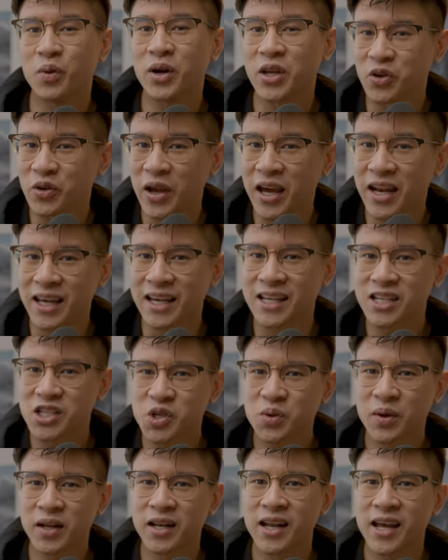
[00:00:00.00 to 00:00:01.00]
what you're getting
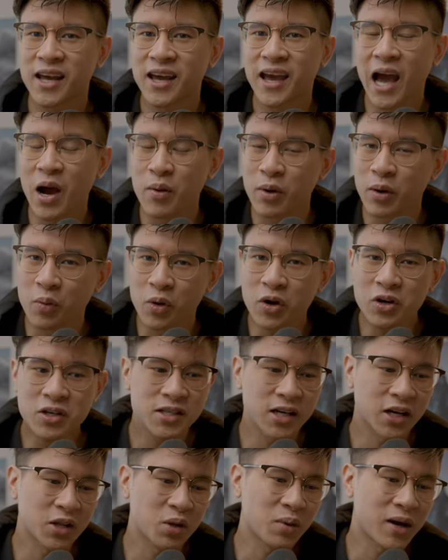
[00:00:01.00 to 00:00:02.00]
into and how it
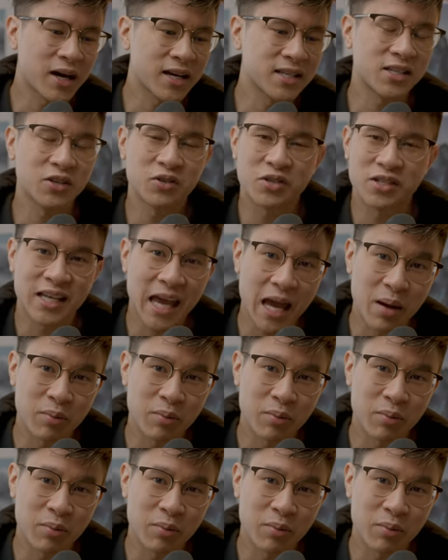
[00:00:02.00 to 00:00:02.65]
works. Otherwise, you're just